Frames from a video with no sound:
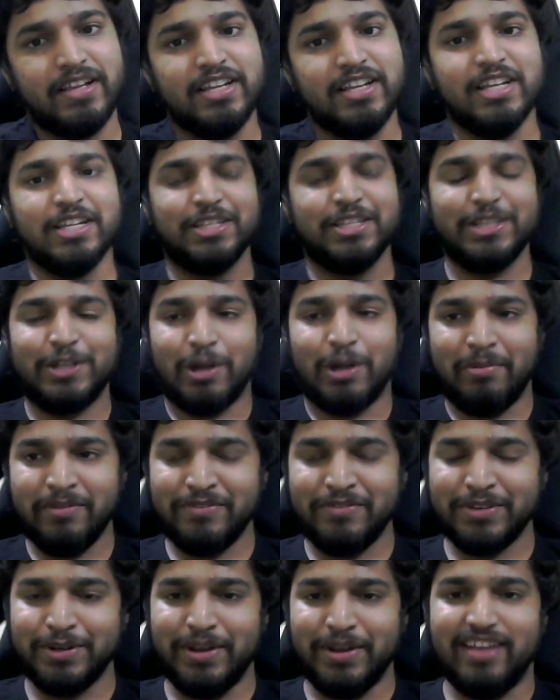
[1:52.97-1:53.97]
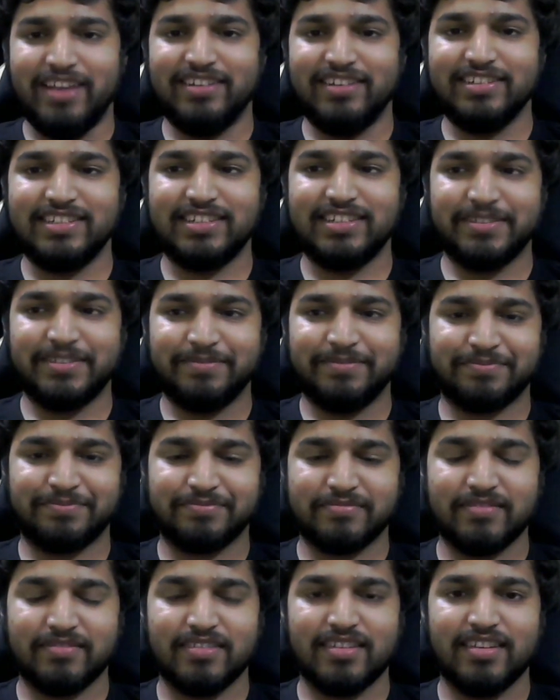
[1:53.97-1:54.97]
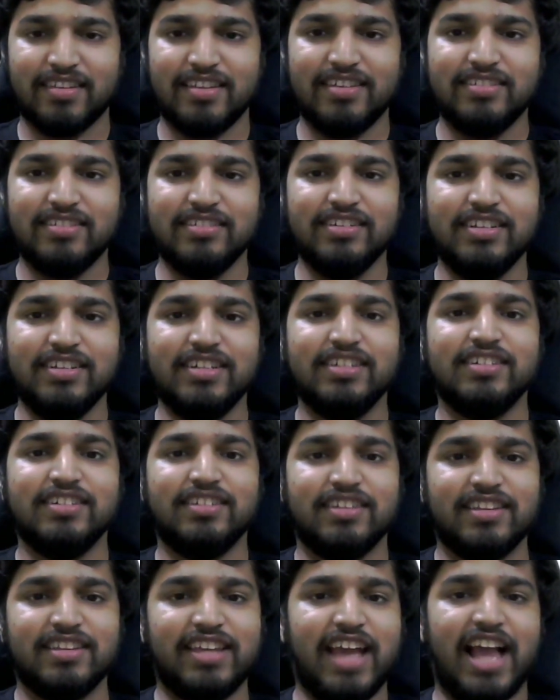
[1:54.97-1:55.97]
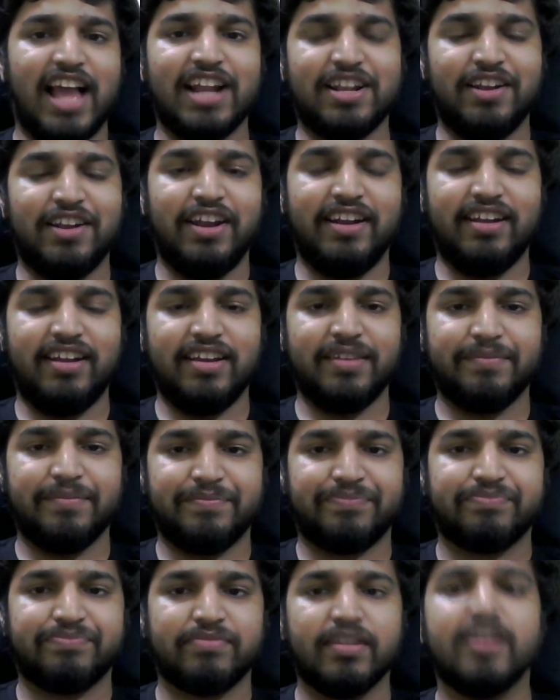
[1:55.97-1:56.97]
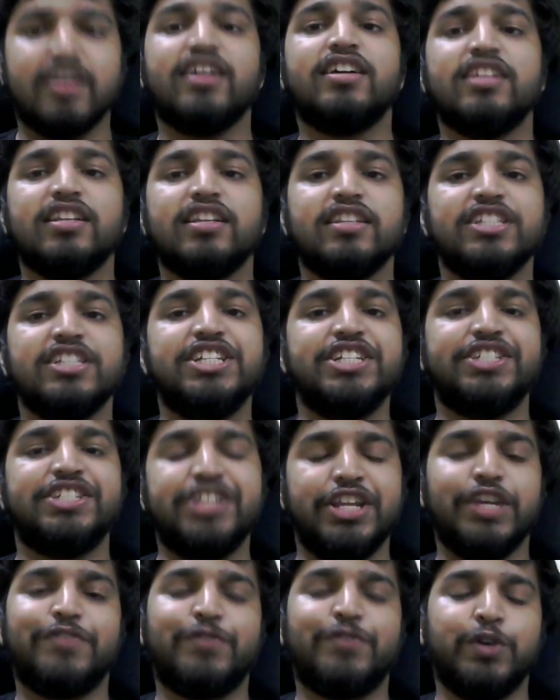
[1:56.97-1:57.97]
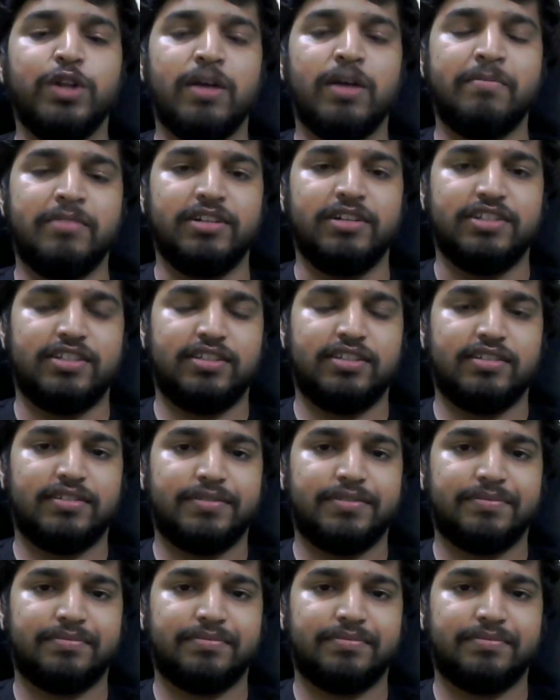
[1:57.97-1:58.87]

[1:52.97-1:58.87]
So the topic for today is calculating GCD of two numbers